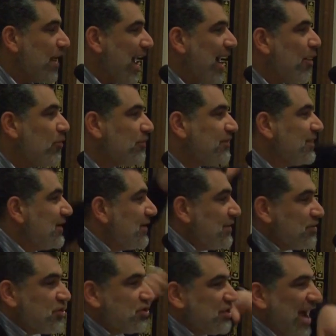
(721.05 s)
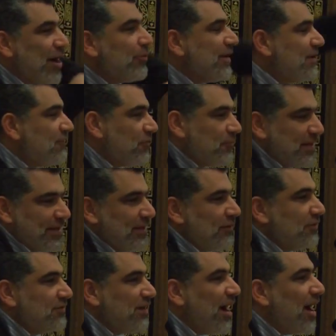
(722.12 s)
out shouting from the
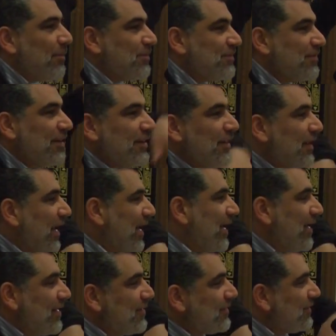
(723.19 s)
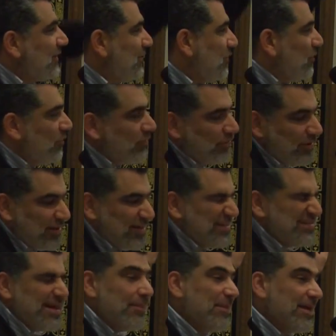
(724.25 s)
hilltops and,
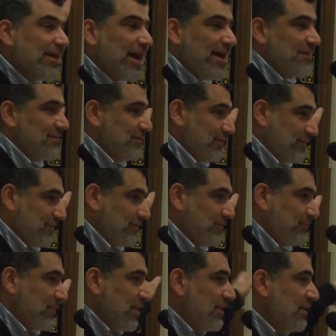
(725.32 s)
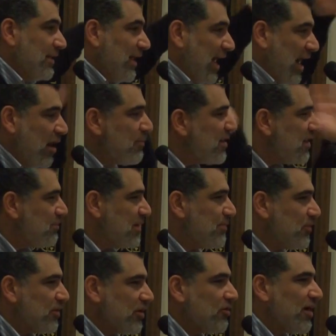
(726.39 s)
condemning ISIS? How many
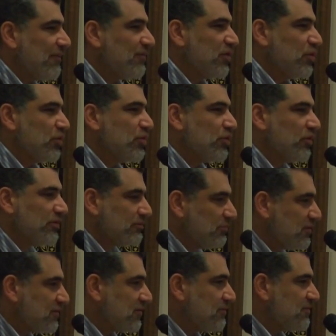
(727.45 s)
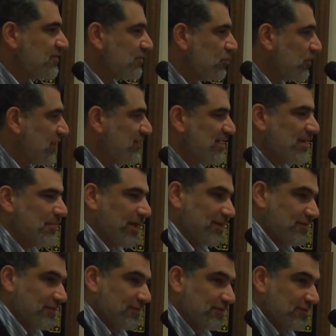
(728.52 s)
people here have Googled Muslims who condemn
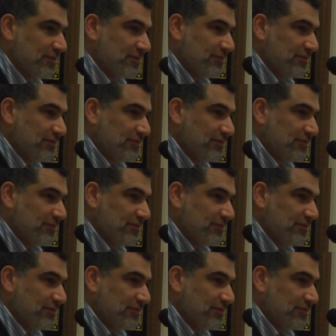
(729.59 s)
ISIS?